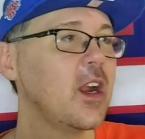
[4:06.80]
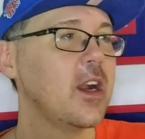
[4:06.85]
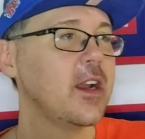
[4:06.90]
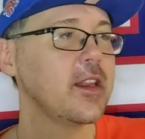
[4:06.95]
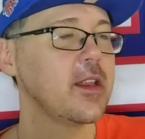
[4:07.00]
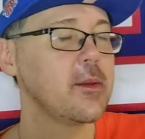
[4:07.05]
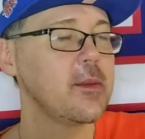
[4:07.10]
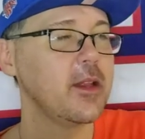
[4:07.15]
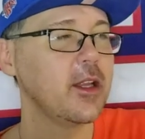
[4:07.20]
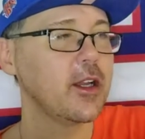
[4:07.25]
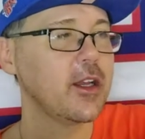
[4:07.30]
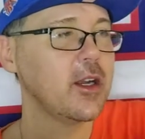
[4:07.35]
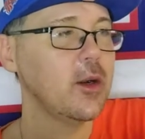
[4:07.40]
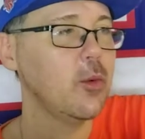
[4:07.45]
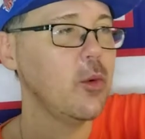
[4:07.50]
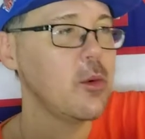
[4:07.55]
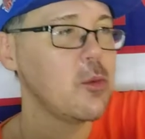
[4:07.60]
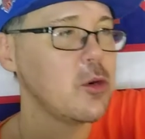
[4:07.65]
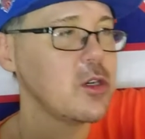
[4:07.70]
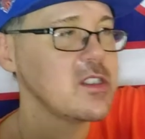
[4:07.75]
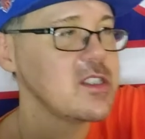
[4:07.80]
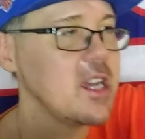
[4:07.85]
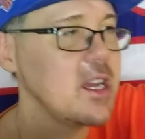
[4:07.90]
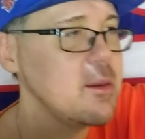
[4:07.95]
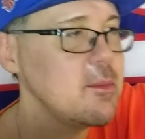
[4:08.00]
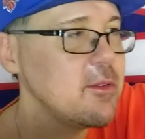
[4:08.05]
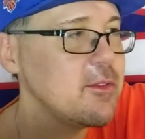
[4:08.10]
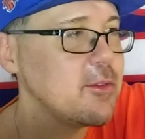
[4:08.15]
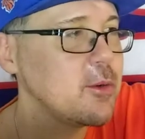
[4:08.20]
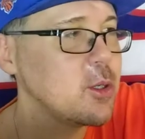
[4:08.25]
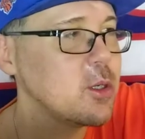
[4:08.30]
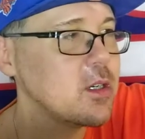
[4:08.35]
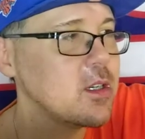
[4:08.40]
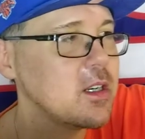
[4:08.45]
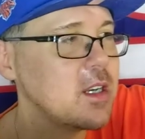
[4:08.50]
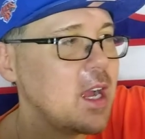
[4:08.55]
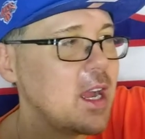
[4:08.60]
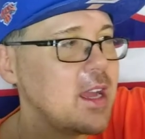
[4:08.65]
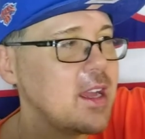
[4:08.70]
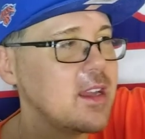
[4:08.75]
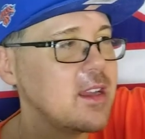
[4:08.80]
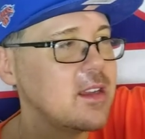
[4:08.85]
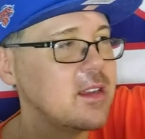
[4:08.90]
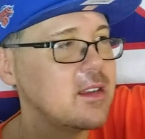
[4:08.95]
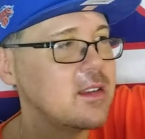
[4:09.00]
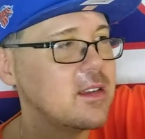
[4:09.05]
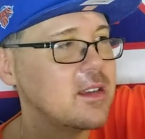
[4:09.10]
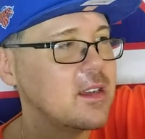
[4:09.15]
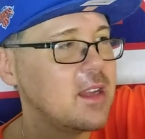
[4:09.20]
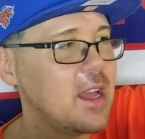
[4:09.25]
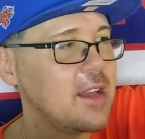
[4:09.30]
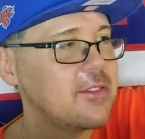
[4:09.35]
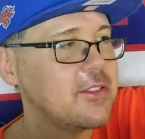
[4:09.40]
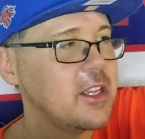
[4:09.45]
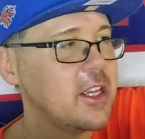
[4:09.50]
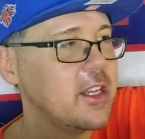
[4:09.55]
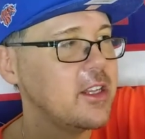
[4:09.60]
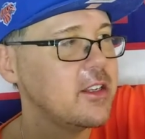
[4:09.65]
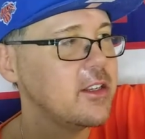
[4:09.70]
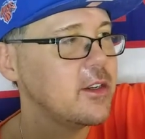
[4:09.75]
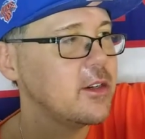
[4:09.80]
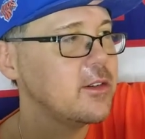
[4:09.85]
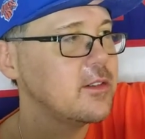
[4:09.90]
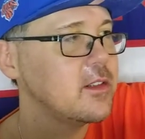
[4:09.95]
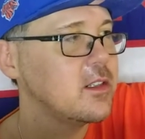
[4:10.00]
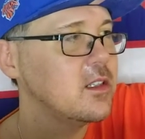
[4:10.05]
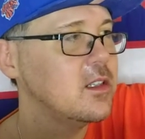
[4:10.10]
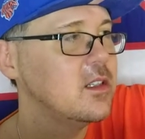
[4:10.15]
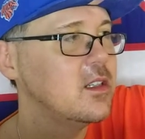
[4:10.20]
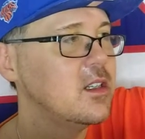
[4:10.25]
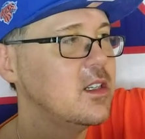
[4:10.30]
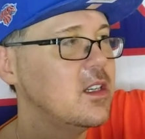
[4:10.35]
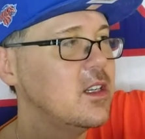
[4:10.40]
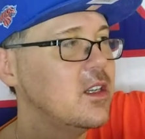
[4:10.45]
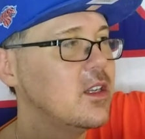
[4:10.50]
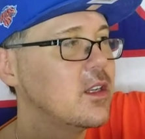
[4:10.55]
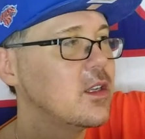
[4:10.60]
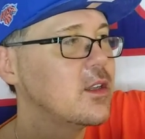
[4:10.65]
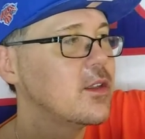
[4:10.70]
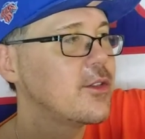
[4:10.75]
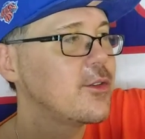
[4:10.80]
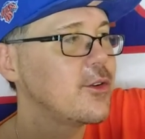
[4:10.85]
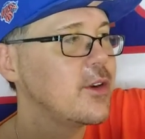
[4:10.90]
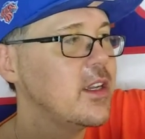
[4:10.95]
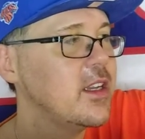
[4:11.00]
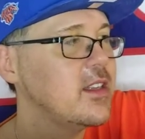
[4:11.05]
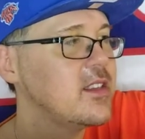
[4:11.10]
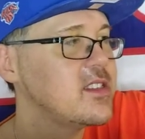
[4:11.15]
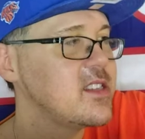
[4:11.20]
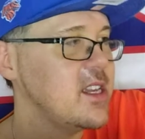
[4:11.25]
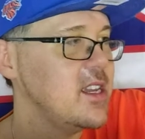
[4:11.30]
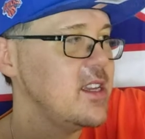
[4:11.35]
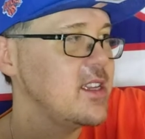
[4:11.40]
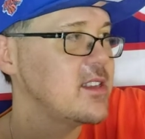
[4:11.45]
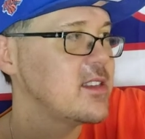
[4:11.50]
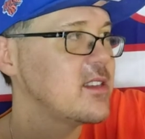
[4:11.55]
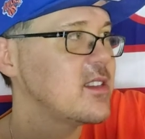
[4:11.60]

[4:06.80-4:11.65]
Alright, let me look it up one more time before I have to hand it over. 3 of 10.